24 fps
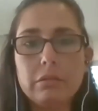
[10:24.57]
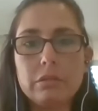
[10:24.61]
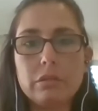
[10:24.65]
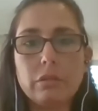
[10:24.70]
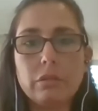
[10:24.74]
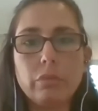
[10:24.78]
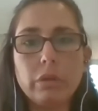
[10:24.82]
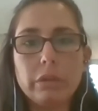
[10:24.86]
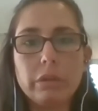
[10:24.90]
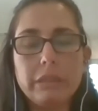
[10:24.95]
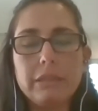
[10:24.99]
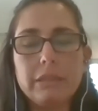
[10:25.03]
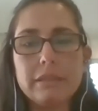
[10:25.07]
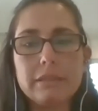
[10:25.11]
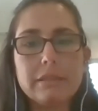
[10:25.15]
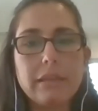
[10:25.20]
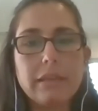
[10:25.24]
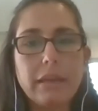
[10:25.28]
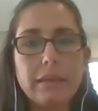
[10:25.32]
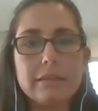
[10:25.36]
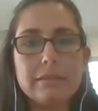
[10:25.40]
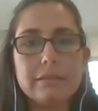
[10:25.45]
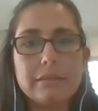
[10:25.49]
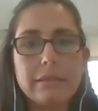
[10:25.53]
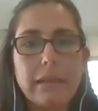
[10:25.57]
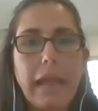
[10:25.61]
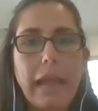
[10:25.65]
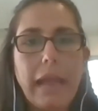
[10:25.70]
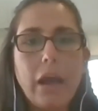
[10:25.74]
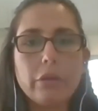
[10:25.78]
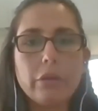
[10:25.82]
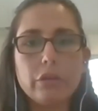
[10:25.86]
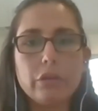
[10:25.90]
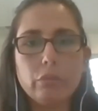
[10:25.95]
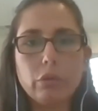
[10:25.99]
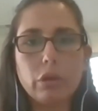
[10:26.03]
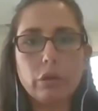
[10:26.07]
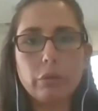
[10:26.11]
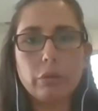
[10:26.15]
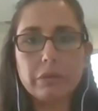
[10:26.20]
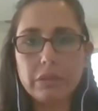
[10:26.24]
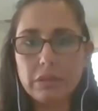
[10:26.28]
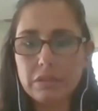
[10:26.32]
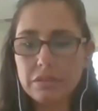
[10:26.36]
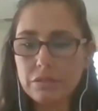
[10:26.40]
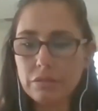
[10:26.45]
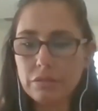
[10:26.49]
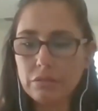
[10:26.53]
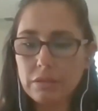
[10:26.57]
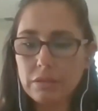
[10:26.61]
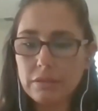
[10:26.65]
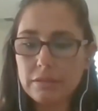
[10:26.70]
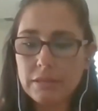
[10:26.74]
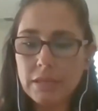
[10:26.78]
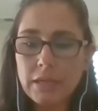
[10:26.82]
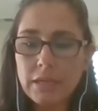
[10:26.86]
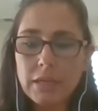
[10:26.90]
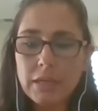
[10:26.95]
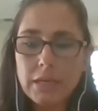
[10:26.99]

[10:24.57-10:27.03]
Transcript: to really discuss how you work with these students.